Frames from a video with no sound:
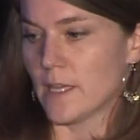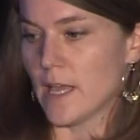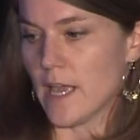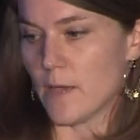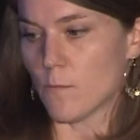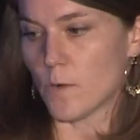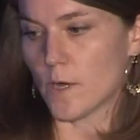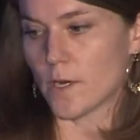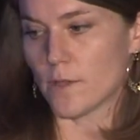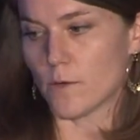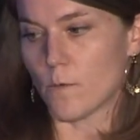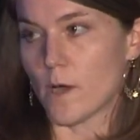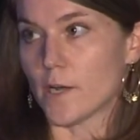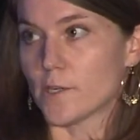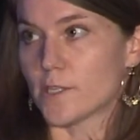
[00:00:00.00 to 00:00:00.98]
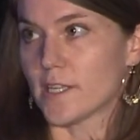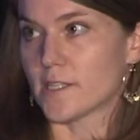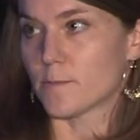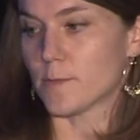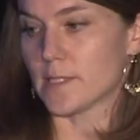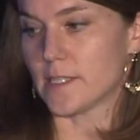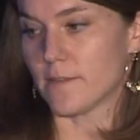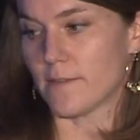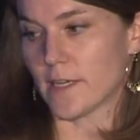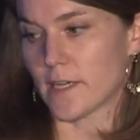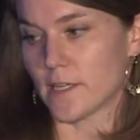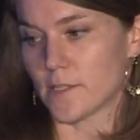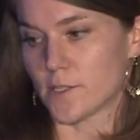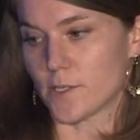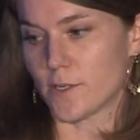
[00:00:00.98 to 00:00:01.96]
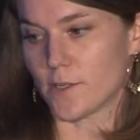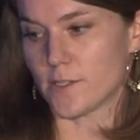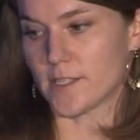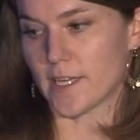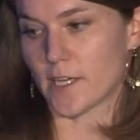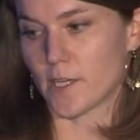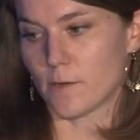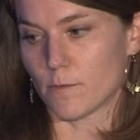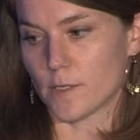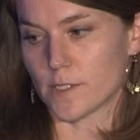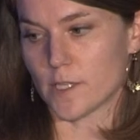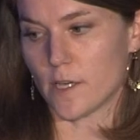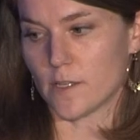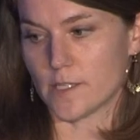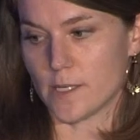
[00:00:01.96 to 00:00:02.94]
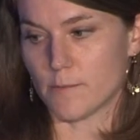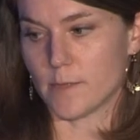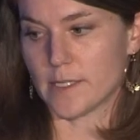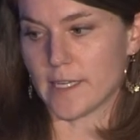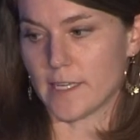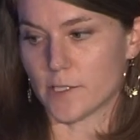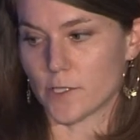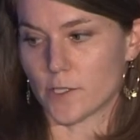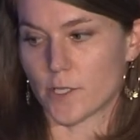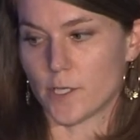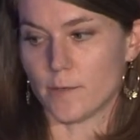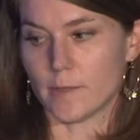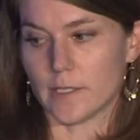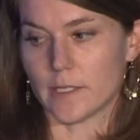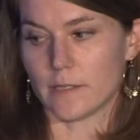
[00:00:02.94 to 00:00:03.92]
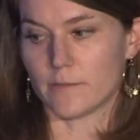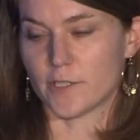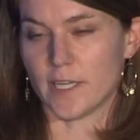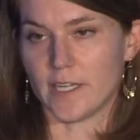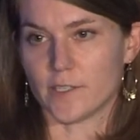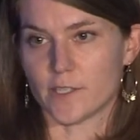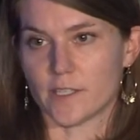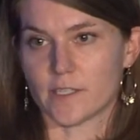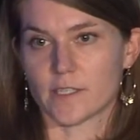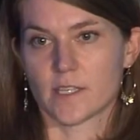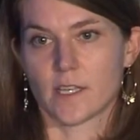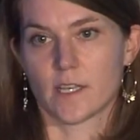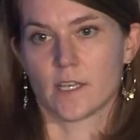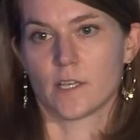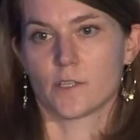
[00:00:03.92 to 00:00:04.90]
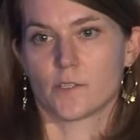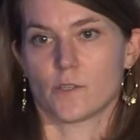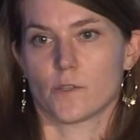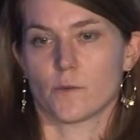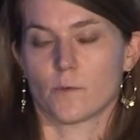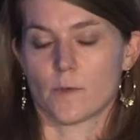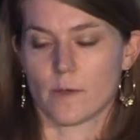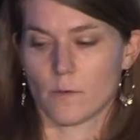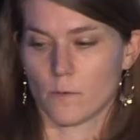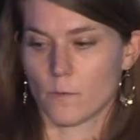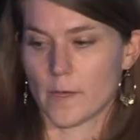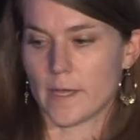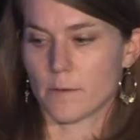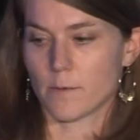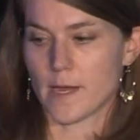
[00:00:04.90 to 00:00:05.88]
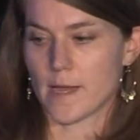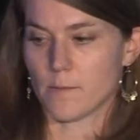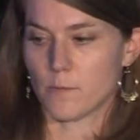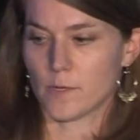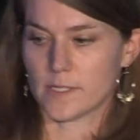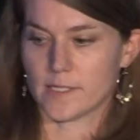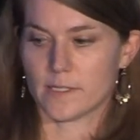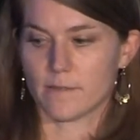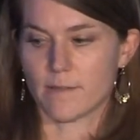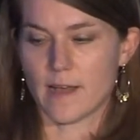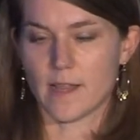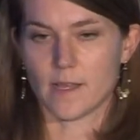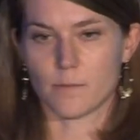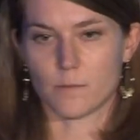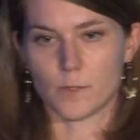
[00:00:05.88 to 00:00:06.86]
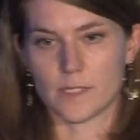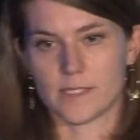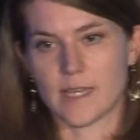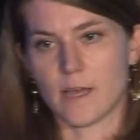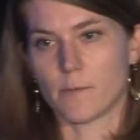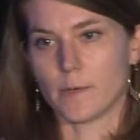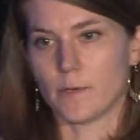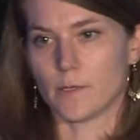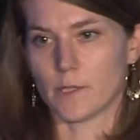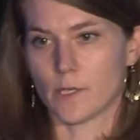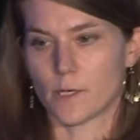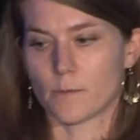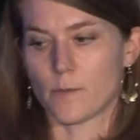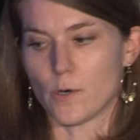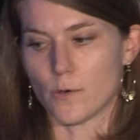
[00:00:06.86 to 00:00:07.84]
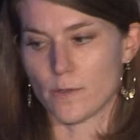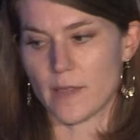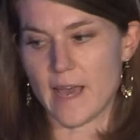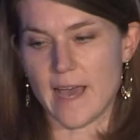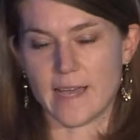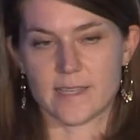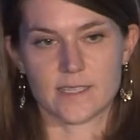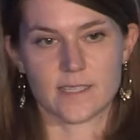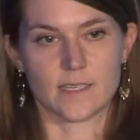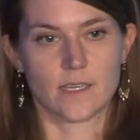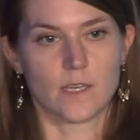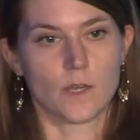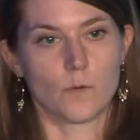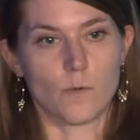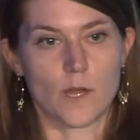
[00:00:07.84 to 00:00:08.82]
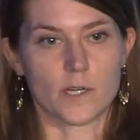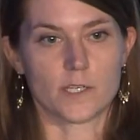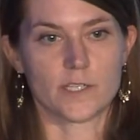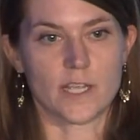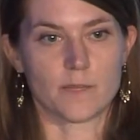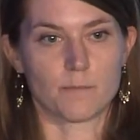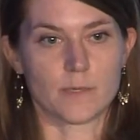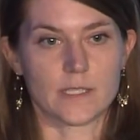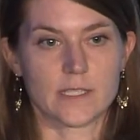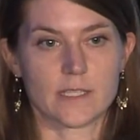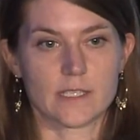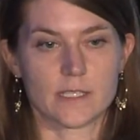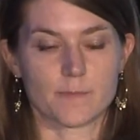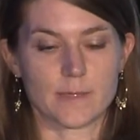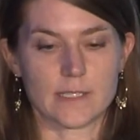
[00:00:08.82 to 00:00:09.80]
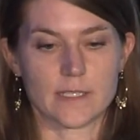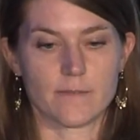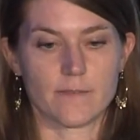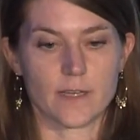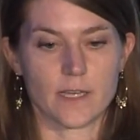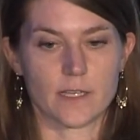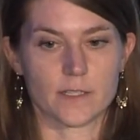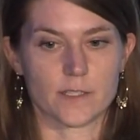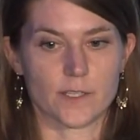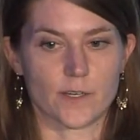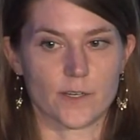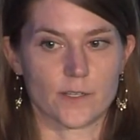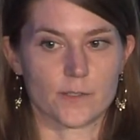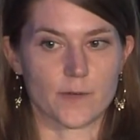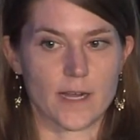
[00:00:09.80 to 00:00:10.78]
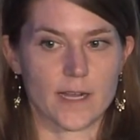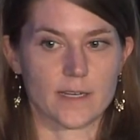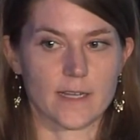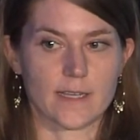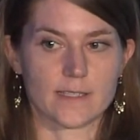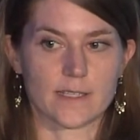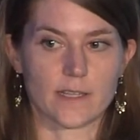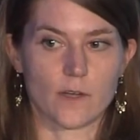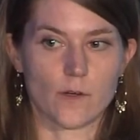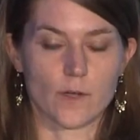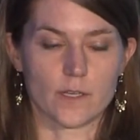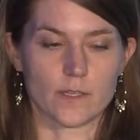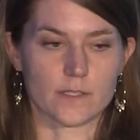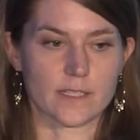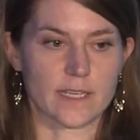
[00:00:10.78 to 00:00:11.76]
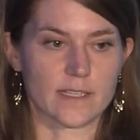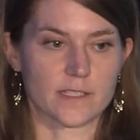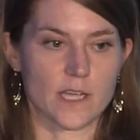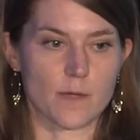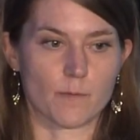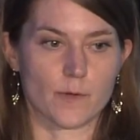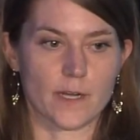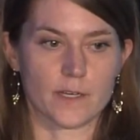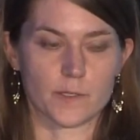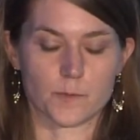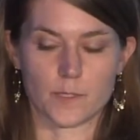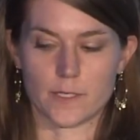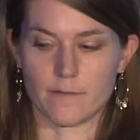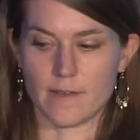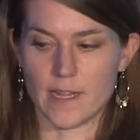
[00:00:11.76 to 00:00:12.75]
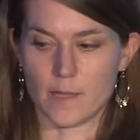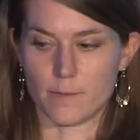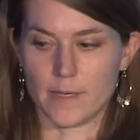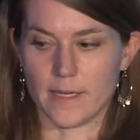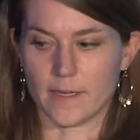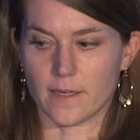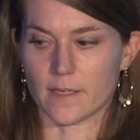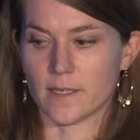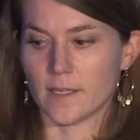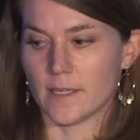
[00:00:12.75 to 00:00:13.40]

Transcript: And what are the watershed-specific concerns that could result in potential cumulative changes? So the way RAMP was developed was that we would look both at watershed-specific concerns, recognizing the oil sands operators were developing